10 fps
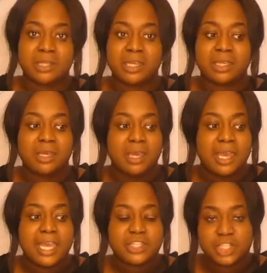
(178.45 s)
Like,
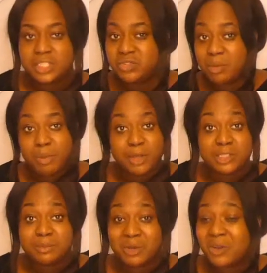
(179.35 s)
it's just not
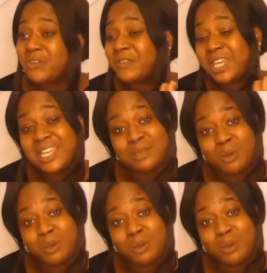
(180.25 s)
possible. Or if it is